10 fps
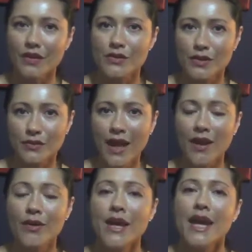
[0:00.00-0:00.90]
So
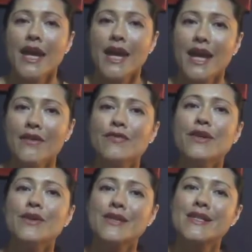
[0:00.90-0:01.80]
now, if
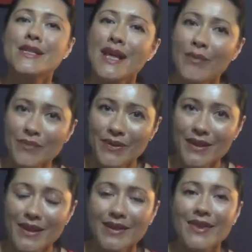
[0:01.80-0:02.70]
there is
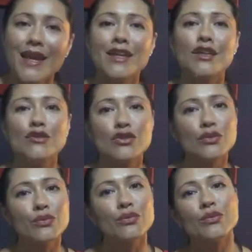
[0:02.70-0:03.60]
something that you
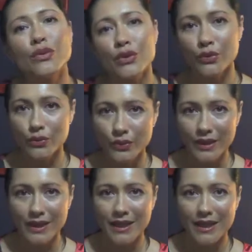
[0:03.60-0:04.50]

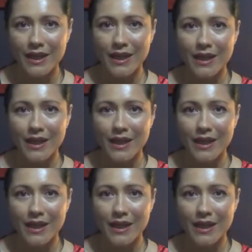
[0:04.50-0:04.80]
truly,